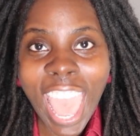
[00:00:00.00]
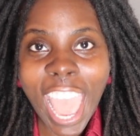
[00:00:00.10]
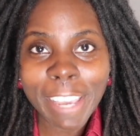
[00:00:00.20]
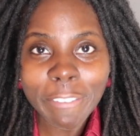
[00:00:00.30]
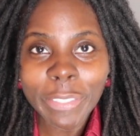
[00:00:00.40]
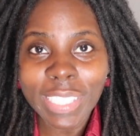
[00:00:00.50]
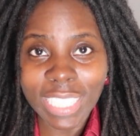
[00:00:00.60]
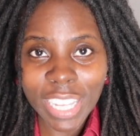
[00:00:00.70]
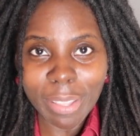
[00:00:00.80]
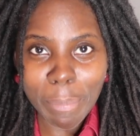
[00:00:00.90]
Have you
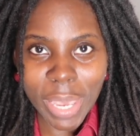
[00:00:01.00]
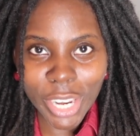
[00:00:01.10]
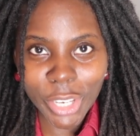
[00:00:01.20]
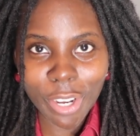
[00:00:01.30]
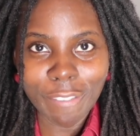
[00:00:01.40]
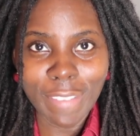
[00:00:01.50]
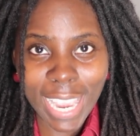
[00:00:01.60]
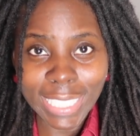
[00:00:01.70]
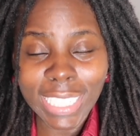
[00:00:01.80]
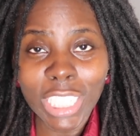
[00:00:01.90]
seen the Medicare
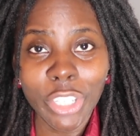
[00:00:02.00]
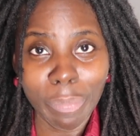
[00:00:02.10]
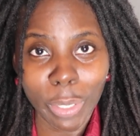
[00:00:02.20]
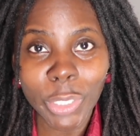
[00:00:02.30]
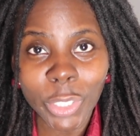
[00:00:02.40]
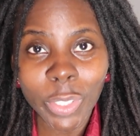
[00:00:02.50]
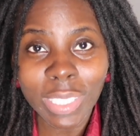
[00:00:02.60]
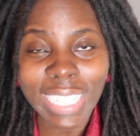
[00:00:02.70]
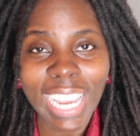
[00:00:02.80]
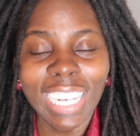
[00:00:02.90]
Advantage
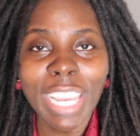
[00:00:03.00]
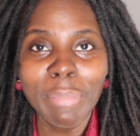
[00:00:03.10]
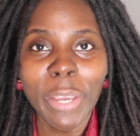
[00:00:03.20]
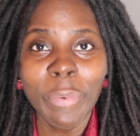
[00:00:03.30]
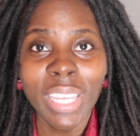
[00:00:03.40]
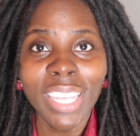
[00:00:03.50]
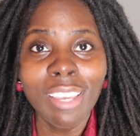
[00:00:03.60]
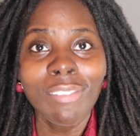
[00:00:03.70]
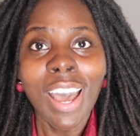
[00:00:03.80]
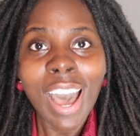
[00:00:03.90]
commercials that claim they would
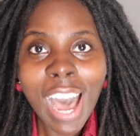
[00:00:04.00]
give